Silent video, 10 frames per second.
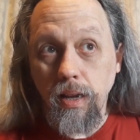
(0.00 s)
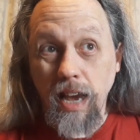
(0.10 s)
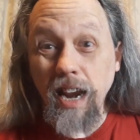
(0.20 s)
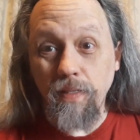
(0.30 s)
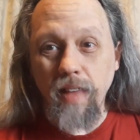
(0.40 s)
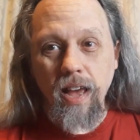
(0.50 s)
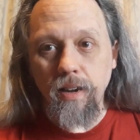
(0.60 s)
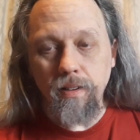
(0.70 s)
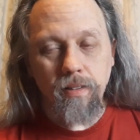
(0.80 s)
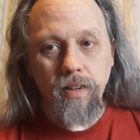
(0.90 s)
And in
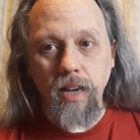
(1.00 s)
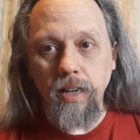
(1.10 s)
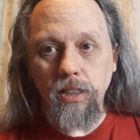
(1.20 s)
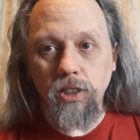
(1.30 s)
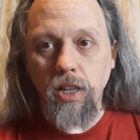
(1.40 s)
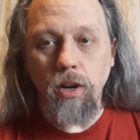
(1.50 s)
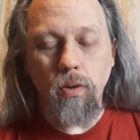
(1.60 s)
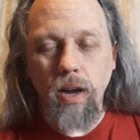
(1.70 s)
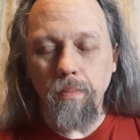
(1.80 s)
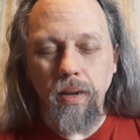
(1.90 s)
that case,
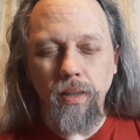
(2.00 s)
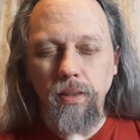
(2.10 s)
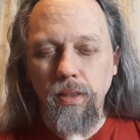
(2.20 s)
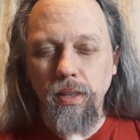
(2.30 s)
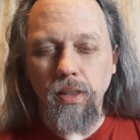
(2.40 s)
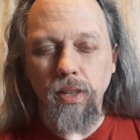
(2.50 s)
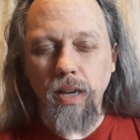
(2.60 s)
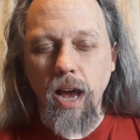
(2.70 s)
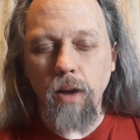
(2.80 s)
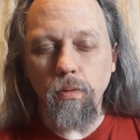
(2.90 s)
though, I mean, the
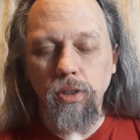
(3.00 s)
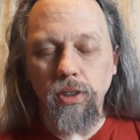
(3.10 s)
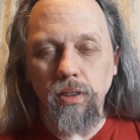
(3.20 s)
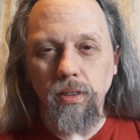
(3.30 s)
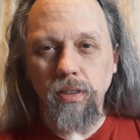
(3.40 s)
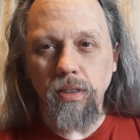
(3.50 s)
guy was